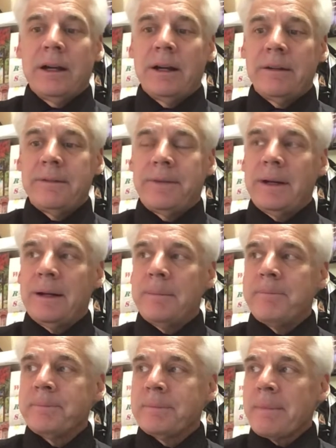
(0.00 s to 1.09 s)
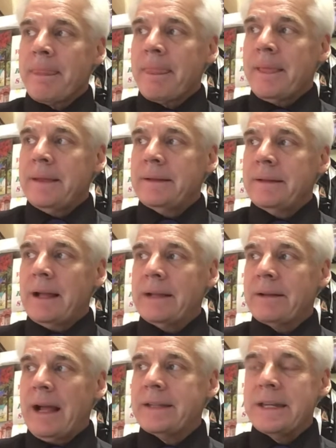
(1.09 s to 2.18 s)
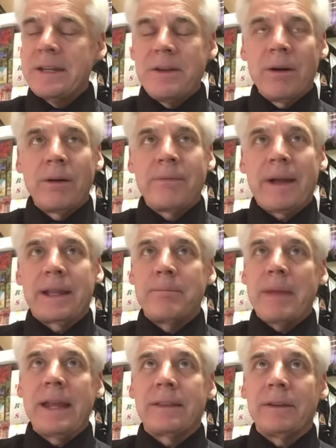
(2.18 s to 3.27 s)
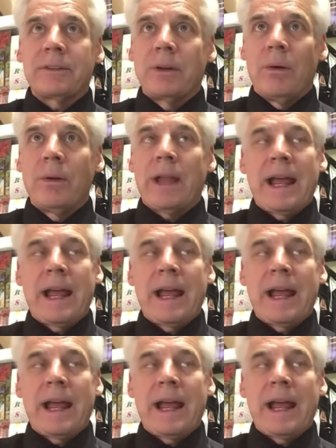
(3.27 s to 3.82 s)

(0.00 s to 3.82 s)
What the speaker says: of I didn't know if I could make this goal.